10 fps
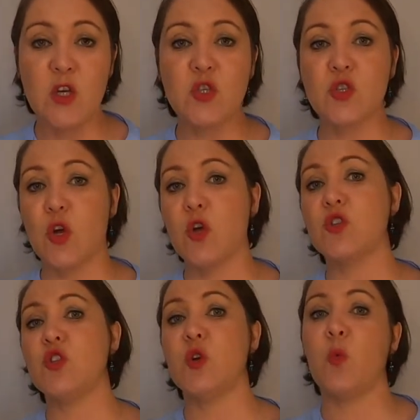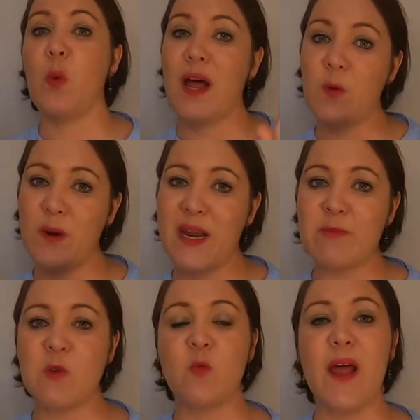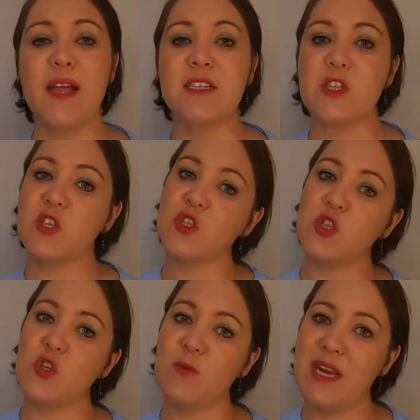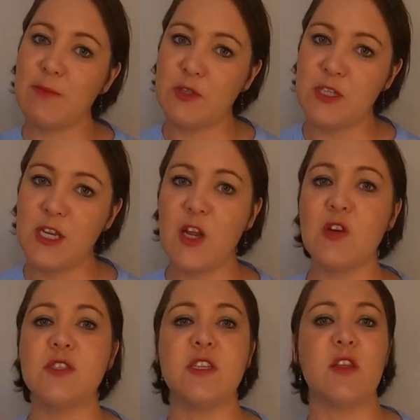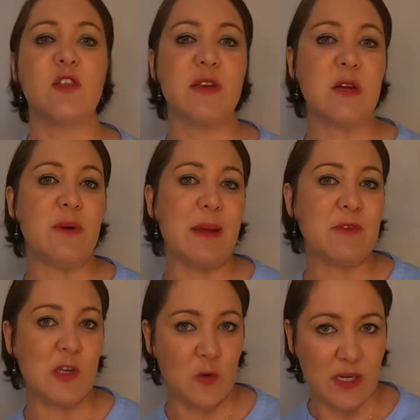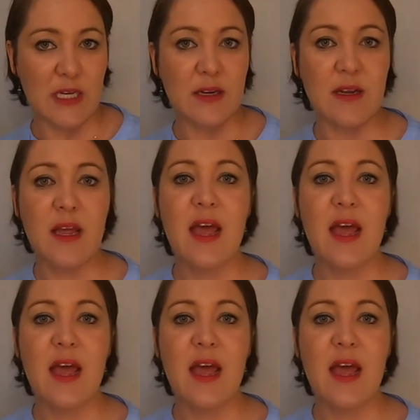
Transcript: So student 1 read up to red, student 2 read up to yellow, student 3 read up to green.